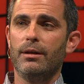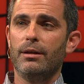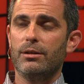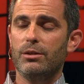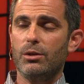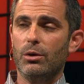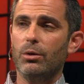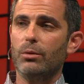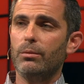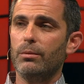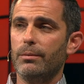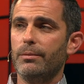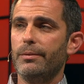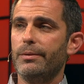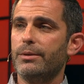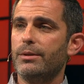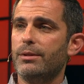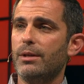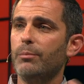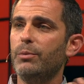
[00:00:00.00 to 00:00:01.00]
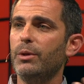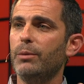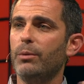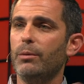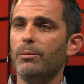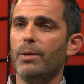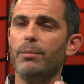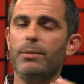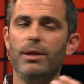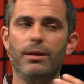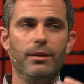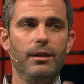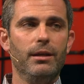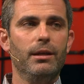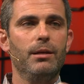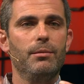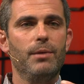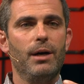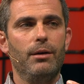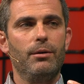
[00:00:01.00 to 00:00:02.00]
So some people may be
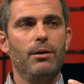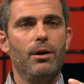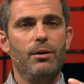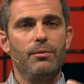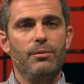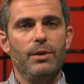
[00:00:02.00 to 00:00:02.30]
thinking about our